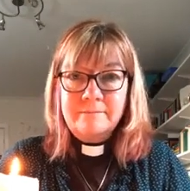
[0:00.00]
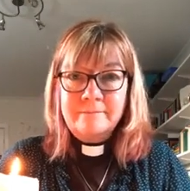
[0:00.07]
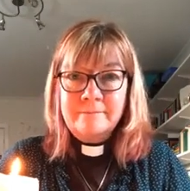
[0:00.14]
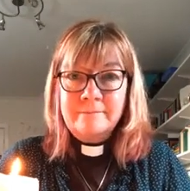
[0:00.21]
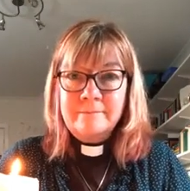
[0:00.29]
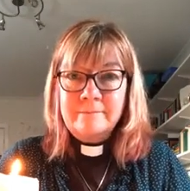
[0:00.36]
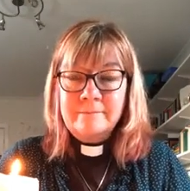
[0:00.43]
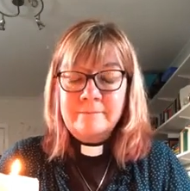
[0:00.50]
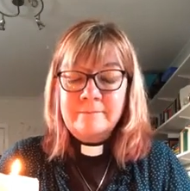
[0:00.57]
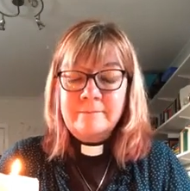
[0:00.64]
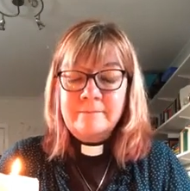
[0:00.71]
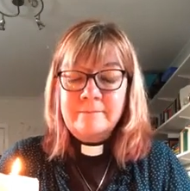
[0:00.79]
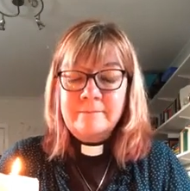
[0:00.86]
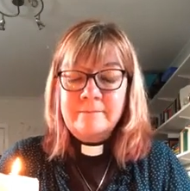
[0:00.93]

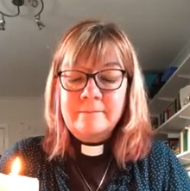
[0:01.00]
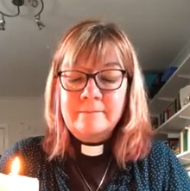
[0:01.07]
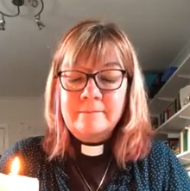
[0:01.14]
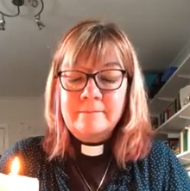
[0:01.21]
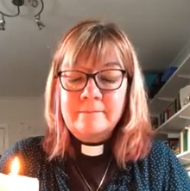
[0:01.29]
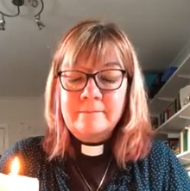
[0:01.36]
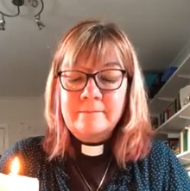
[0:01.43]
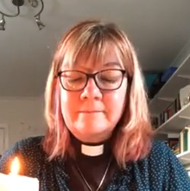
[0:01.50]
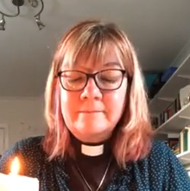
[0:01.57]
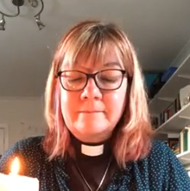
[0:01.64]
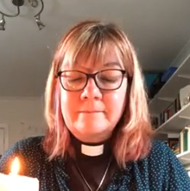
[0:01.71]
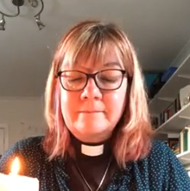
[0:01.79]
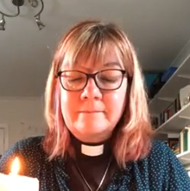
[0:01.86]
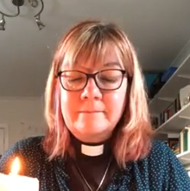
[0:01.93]

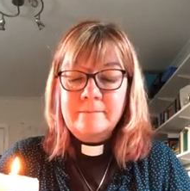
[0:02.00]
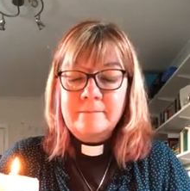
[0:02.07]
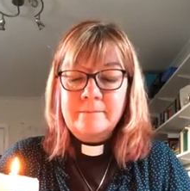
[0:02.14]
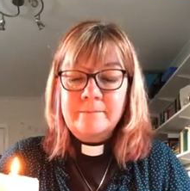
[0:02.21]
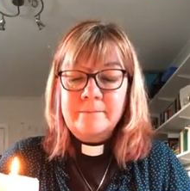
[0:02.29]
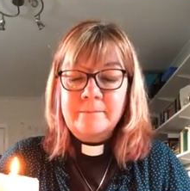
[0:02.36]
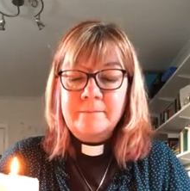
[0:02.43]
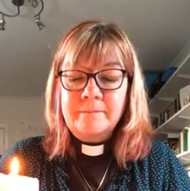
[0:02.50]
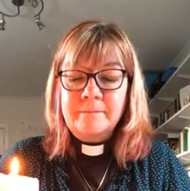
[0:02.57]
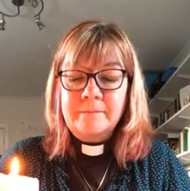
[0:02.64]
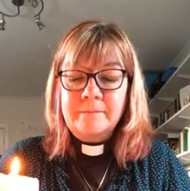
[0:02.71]
Nothing is said.